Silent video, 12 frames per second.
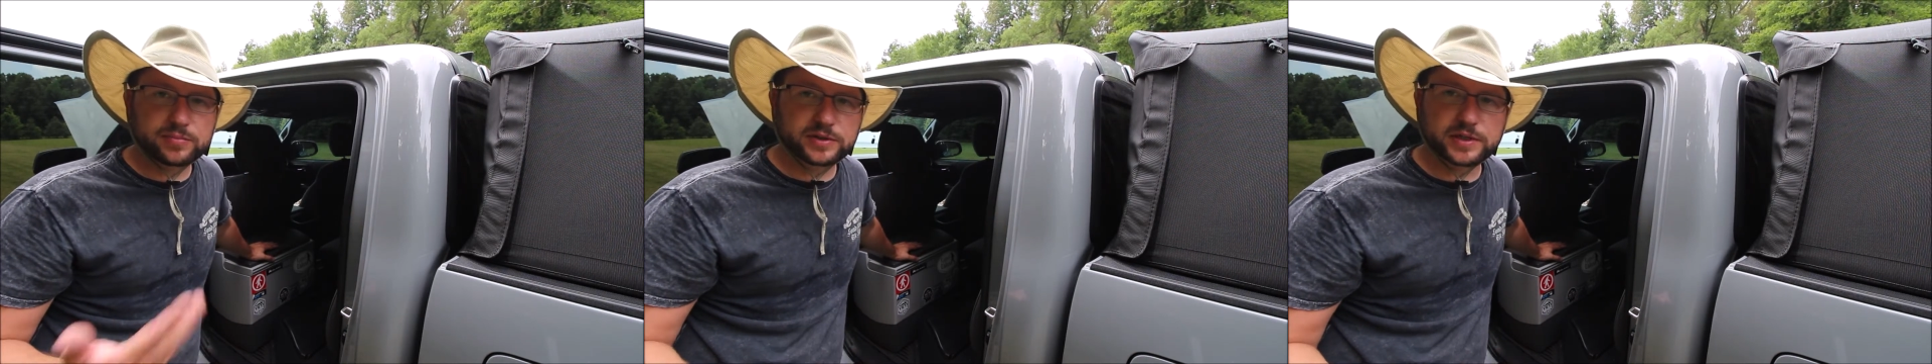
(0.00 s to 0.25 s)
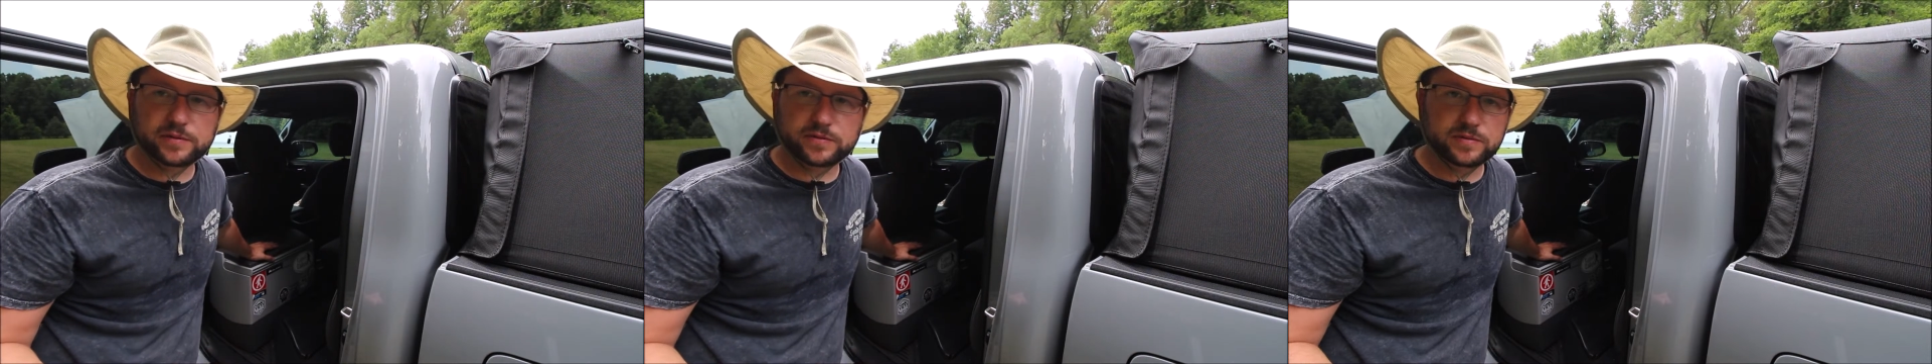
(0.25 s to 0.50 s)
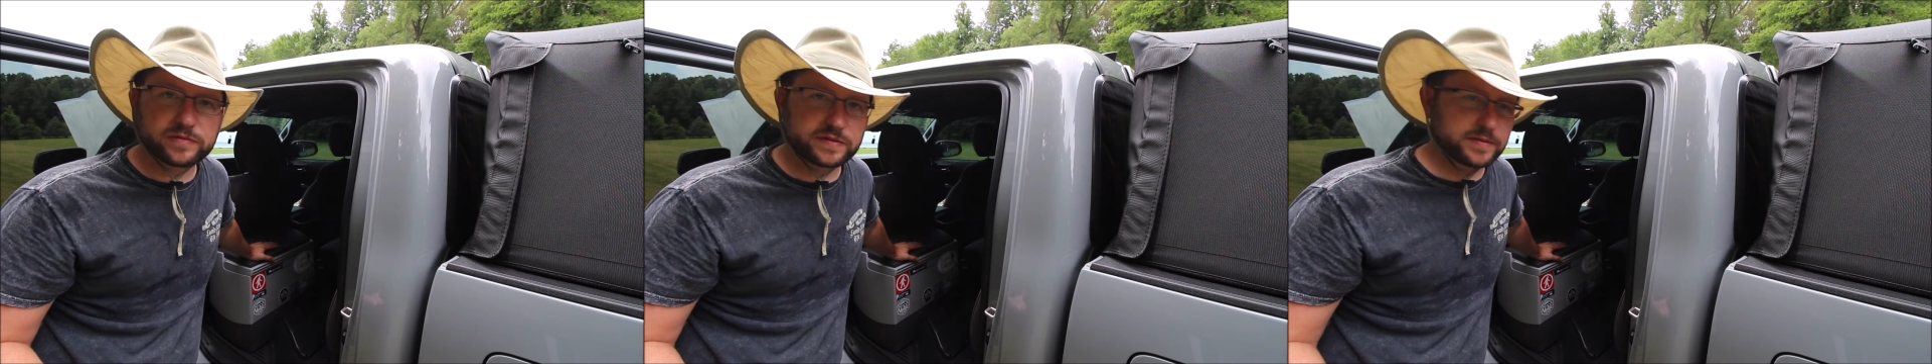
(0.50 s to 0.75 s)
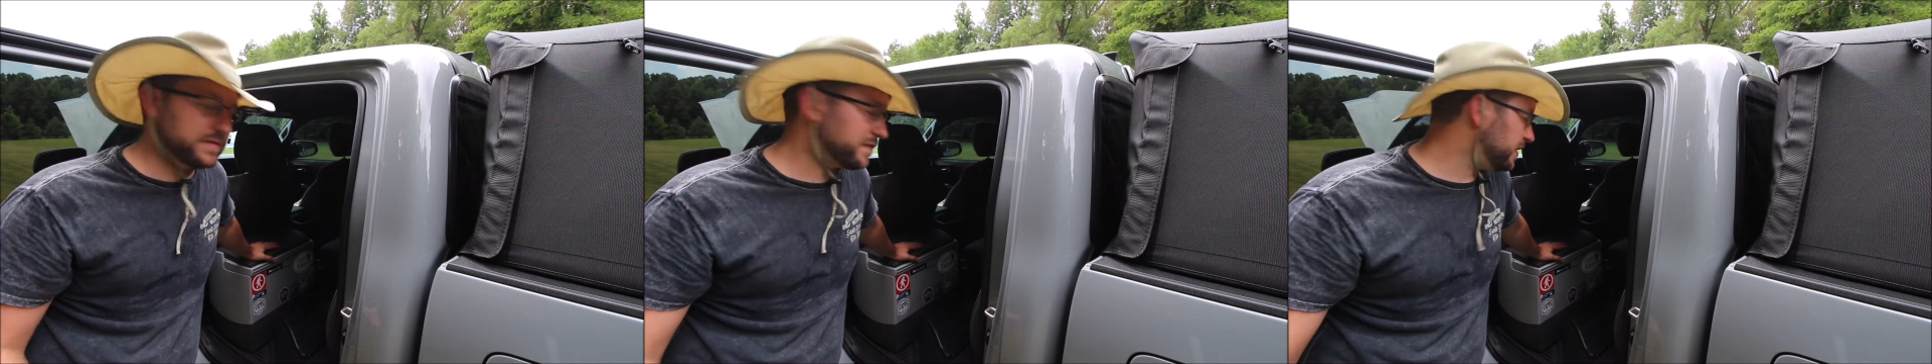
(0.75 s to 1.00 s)
plenty of room
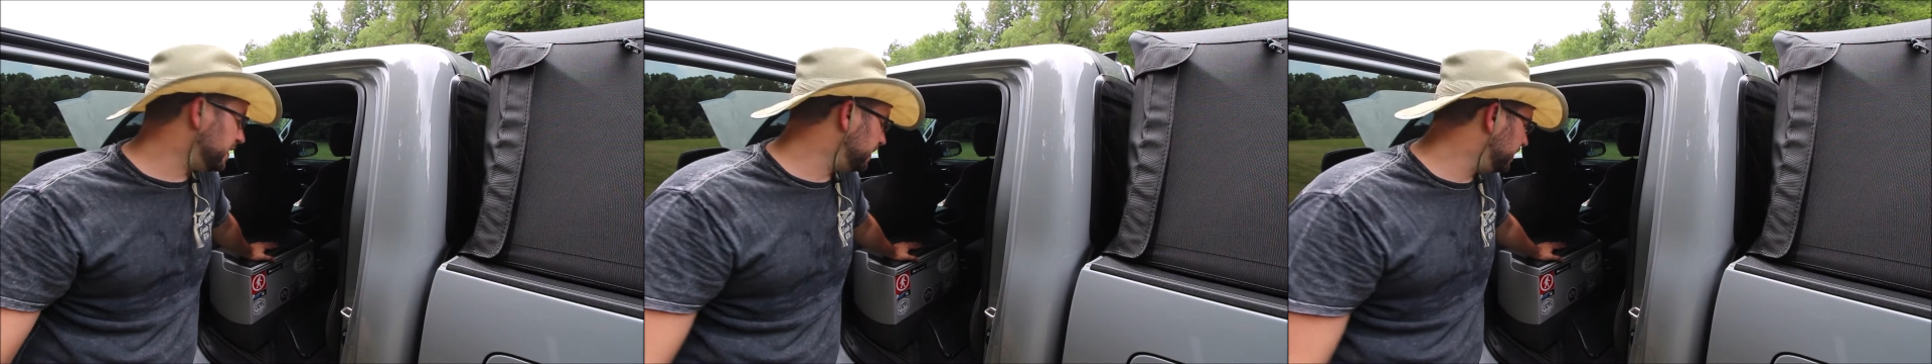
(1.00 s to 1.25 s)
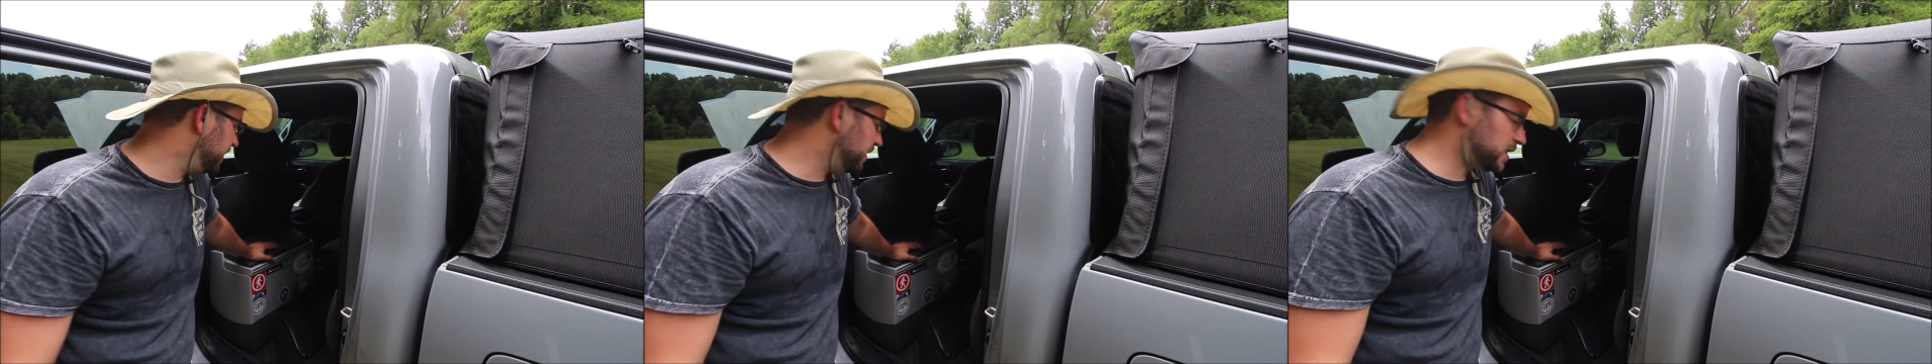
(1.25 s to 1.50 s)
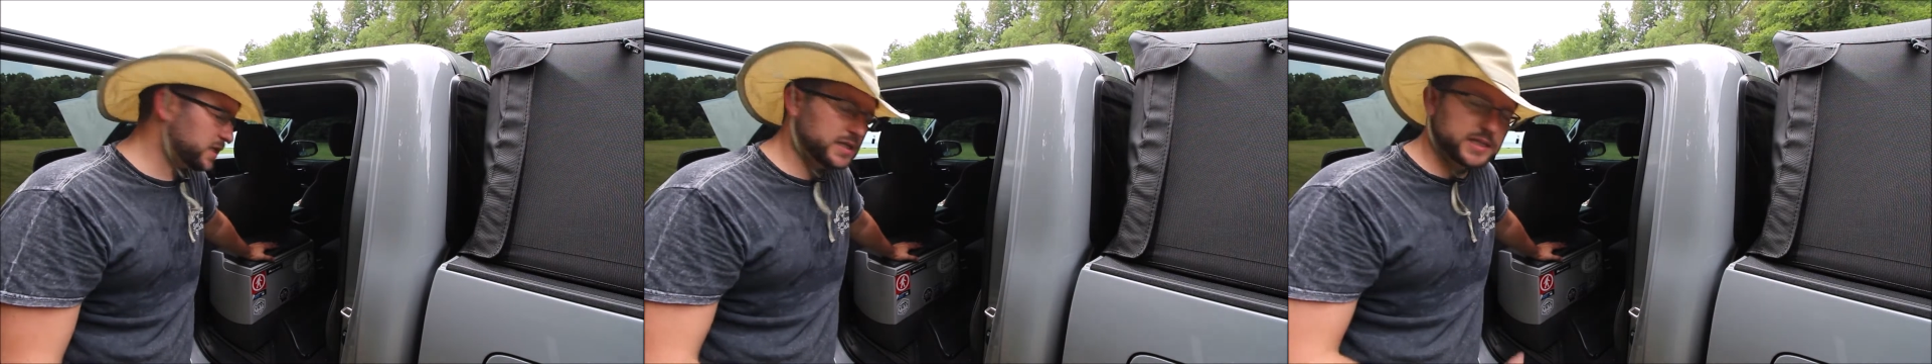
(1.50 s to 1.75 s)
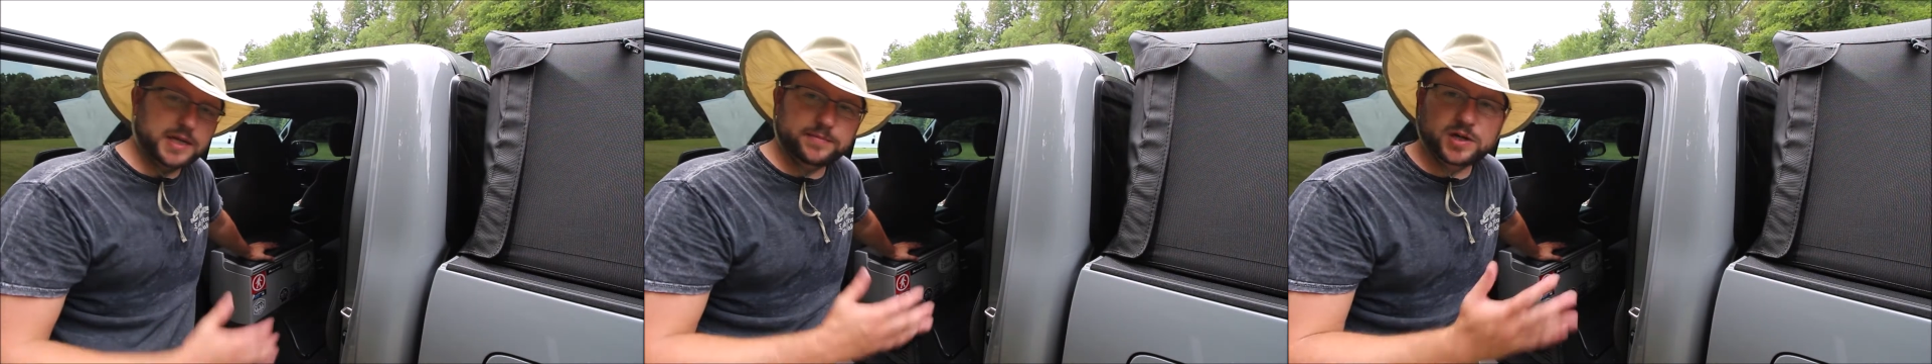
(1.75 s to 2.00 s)
for my feet,
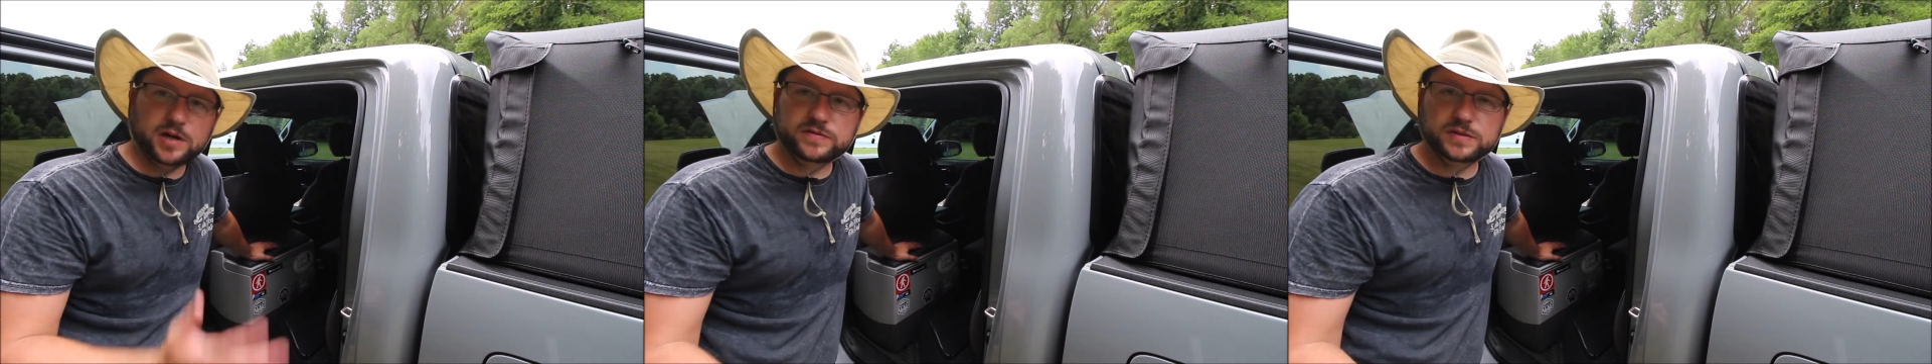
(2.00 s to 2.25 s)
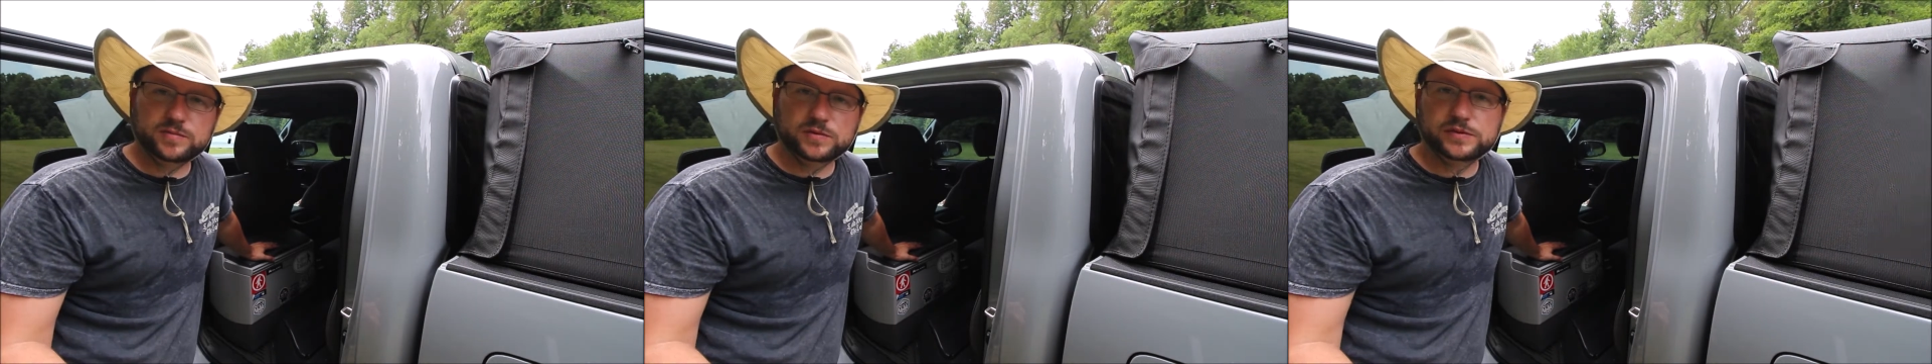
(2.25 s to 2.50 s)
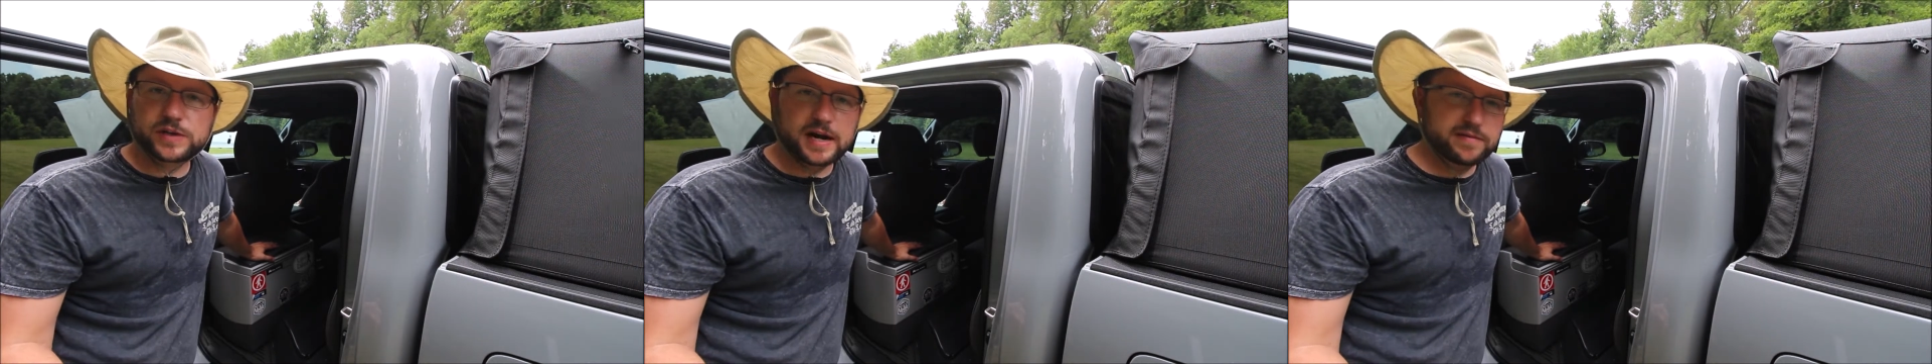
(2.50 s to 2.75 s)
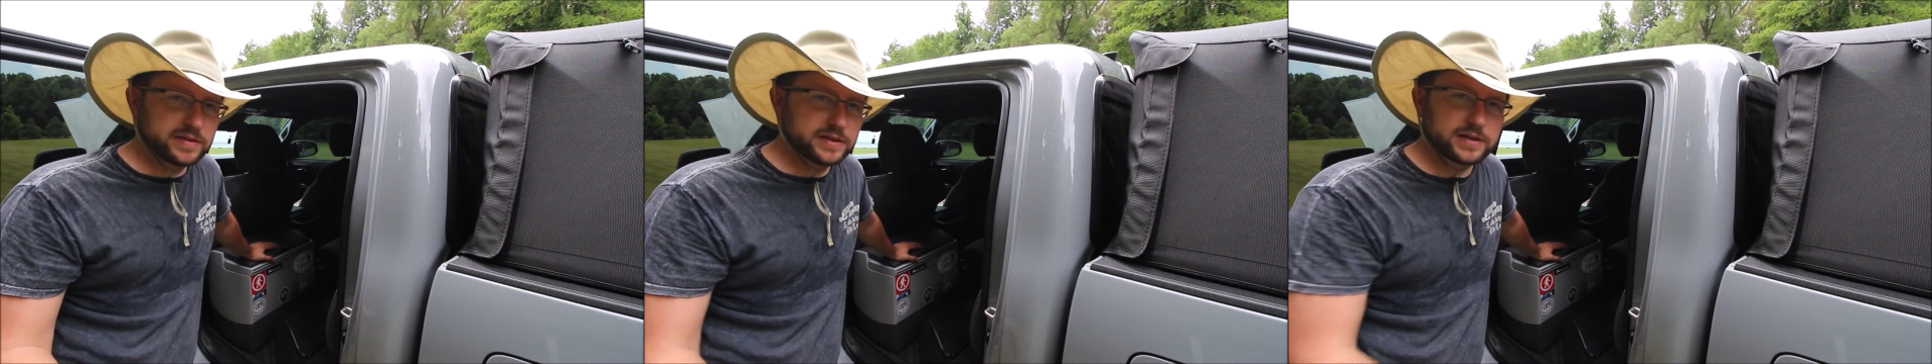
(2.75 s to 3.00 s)
and I'm comfortable
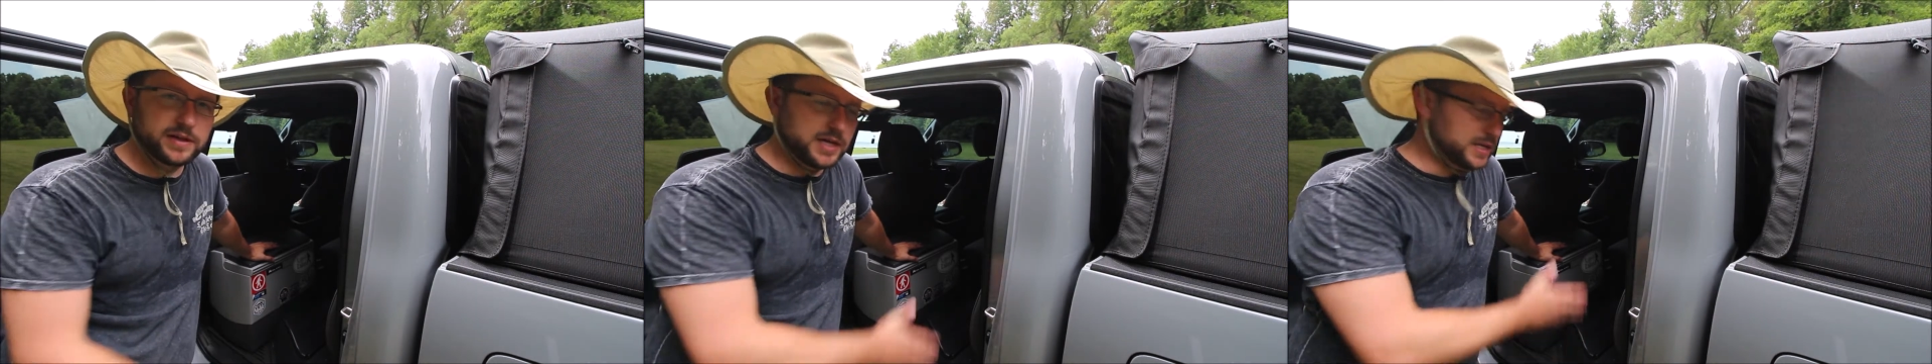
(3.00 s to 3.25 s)
driving.